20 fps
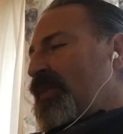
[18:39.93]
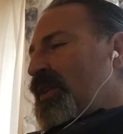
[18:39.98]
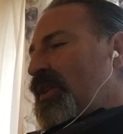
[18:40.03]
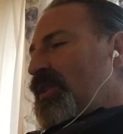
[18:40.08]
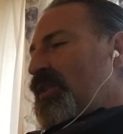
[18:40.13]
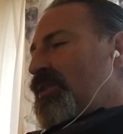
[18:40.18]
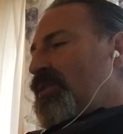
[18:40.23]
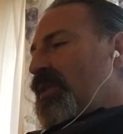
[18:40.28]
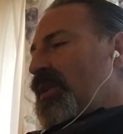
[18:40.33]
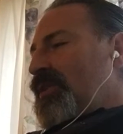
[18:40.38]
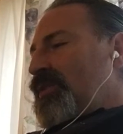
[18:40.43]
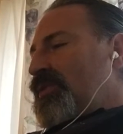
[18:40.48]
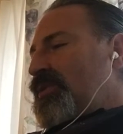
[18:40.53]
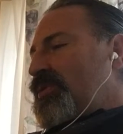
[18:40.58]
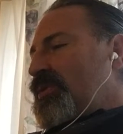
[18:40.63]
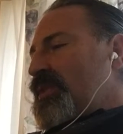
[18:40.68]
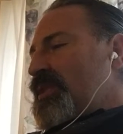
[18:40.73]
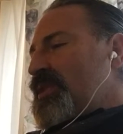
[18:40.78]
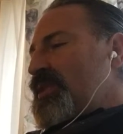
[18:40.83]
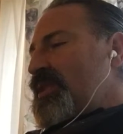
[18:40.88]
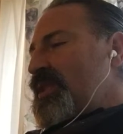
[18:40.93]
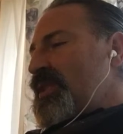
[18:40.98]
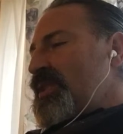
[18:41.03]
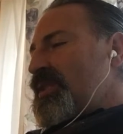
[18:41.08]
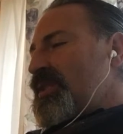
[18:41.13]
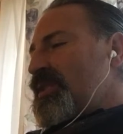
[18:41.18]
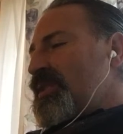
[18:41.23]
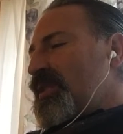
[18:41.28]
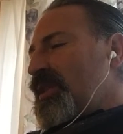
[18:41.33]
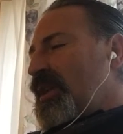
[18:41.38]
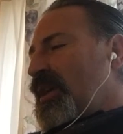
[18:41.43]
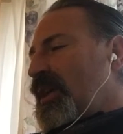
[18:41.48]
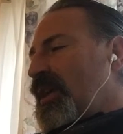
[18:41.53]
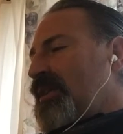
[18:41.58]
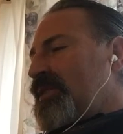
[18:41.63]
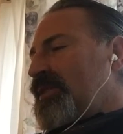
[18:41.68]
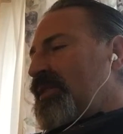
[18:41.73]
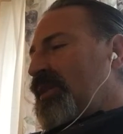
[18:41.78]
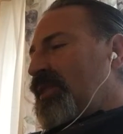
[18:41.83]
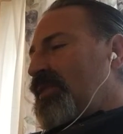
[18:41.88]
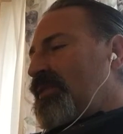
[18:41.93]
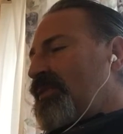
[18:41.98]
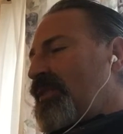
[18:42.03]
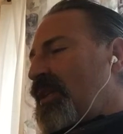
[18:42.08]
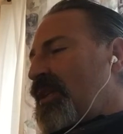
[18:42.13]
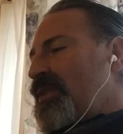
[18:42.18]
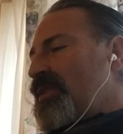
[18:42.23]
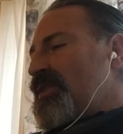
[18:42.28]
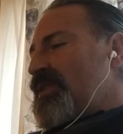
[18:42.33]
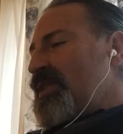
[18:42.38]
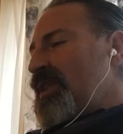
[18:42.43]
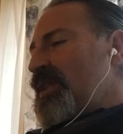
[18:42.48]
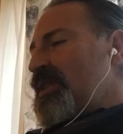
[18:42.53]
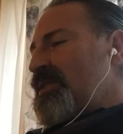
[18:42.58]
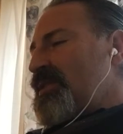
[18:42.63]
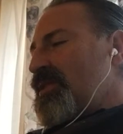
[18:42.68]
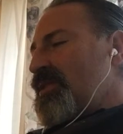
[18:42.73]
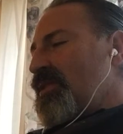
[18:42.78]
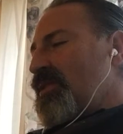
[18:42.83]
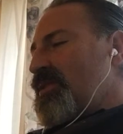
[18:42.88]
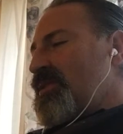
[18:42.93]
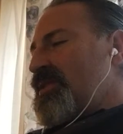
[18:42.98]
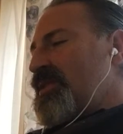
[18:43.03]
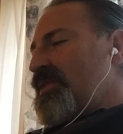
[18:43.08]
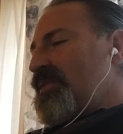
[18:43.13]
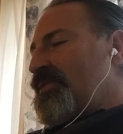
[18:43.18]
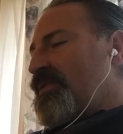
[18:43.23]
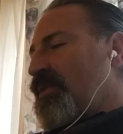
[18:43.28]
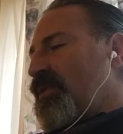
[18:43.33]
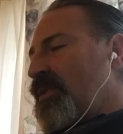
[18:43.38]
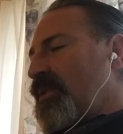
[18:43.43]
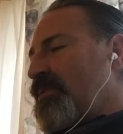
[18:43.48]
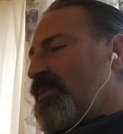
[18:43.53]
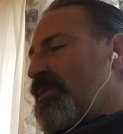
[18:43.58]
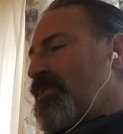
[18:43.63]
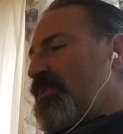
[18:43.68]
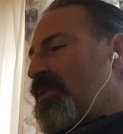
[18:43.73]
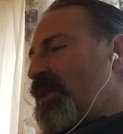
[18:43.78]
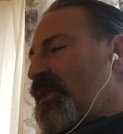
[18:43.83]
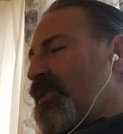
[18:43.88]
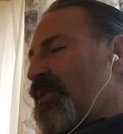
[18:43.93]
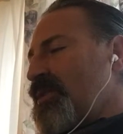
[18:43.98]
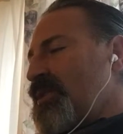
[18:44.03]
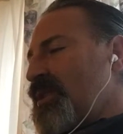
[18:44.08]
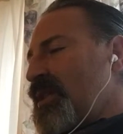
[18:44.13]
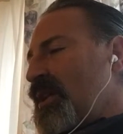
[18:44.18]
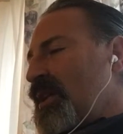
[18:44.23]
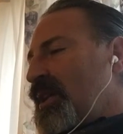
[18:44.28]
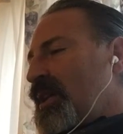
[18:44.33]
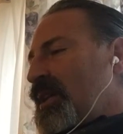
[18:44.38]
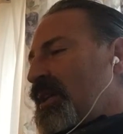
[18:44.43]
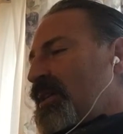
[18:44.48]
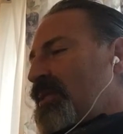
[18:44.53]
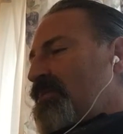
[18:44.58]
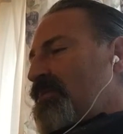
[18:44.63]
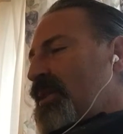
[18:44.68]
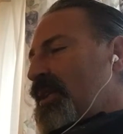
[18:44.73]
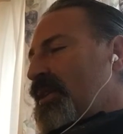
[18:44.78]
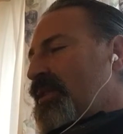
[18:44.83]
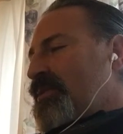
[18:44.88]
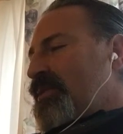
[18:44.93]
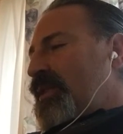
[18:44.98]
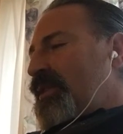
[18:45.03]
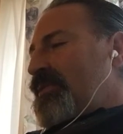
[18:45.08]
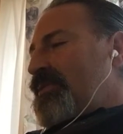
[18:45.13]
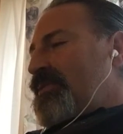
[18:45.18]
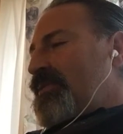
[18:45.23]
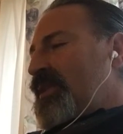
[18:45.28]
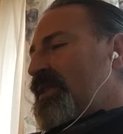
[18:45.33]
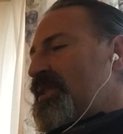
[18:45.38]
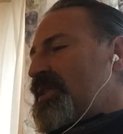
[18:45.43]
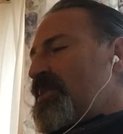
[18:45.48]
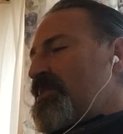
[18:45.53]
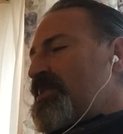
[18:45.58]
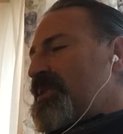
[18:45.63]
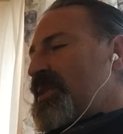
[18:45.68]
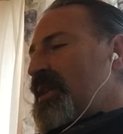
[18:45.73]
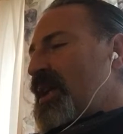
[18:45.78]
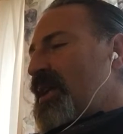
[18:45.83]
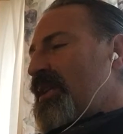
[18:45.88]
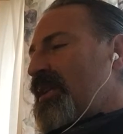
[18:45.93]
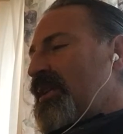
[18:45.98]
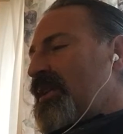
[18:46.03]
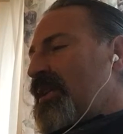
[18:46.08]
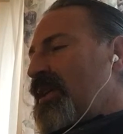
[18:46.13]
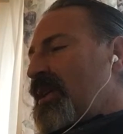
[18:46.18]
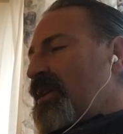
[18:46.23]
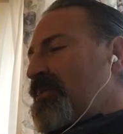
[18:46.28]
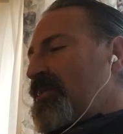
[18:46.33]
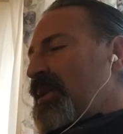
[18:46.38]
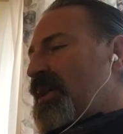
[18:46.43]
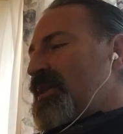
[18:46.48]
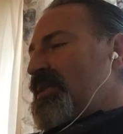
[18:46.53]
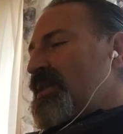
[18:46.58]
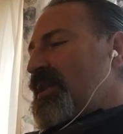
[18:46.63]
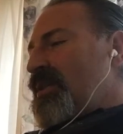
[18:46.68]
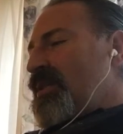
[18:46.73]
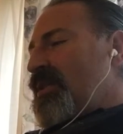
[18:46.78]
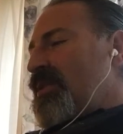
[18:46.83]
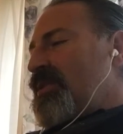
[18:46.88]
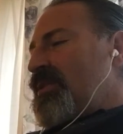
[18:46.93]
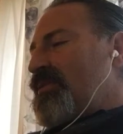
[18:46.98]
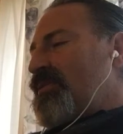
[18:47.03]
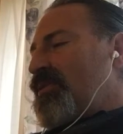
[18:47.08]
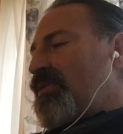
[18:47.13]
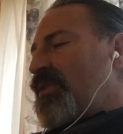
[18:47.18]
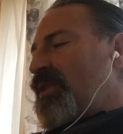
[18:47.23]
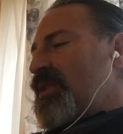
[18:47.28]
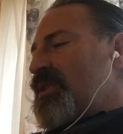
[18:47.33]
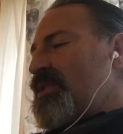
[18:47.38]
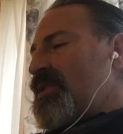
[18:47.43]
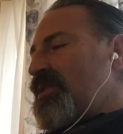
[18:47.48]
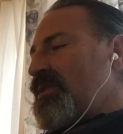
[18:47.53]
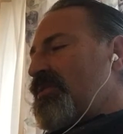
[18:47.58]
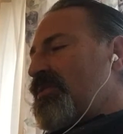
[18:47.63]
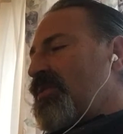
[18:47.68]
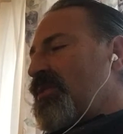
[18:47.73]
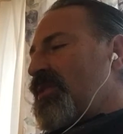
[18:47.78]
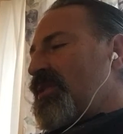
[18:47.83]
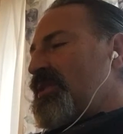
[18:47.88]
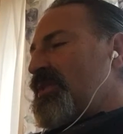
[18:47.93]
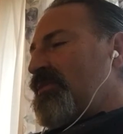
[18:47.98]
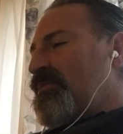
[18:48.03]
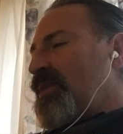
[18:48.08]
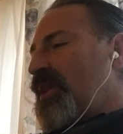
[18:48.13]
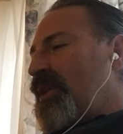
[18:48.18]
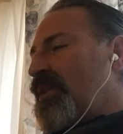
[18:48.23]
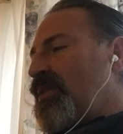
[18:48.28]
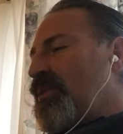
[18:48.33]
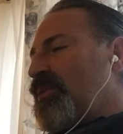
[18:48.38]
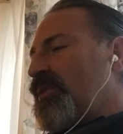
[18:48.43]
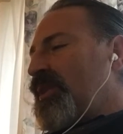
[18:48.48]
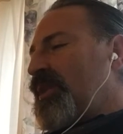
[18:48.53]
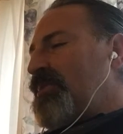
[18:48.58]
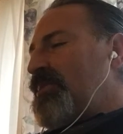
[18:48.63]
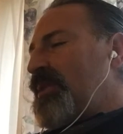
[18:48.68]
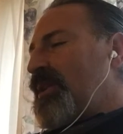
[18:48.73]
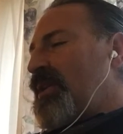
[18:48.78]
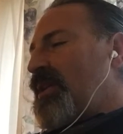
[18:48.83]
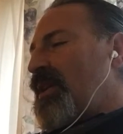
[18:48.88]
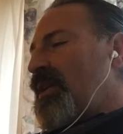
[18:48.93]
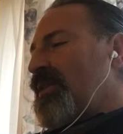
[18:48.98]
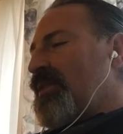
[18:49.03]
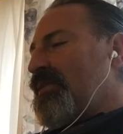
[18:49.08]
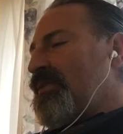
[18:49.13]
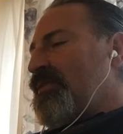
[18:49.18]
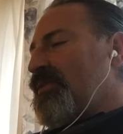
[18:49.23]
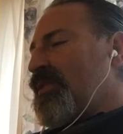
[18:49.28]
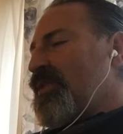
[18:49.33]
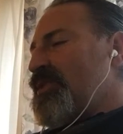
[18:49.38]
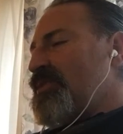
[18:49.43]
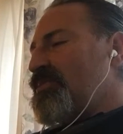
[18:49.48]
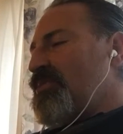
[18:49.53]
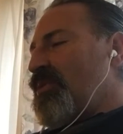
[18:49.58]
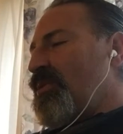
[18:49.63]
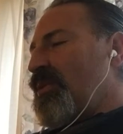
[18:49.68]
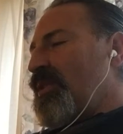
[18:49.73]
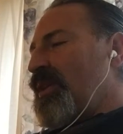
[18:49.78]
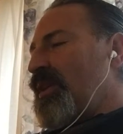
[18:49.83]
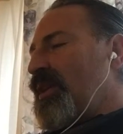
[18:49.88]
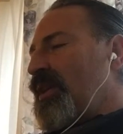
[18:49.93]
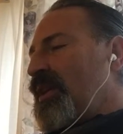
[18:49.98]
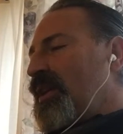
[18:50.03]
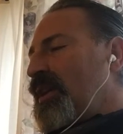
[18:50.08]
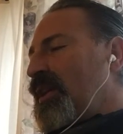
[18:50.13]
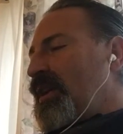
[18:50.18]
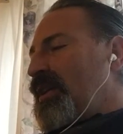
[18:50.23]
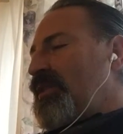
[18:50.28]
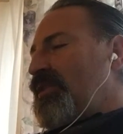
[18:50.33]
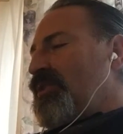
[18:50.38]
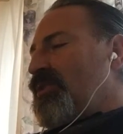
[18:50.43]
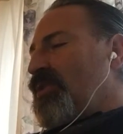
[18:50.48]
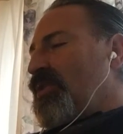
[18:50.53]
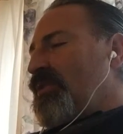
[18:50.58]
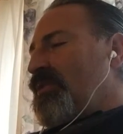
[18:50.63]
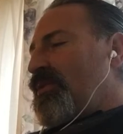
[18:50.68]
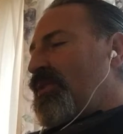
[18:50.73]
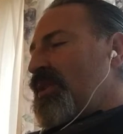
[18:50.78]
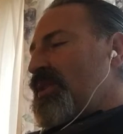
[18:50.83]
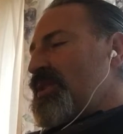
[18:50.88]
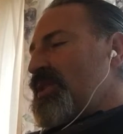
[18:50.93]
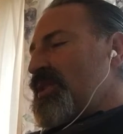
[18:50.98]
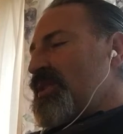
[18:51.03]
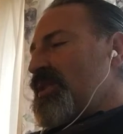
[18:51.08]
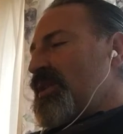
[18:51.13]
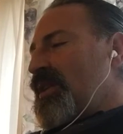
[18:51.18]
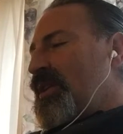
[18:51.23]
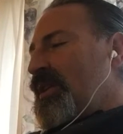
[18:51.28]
You are to insist until the Father says to those deformed brothers, "My grief is subsiding, because I heard the voice and the words of my only begotten firstborn in your voices.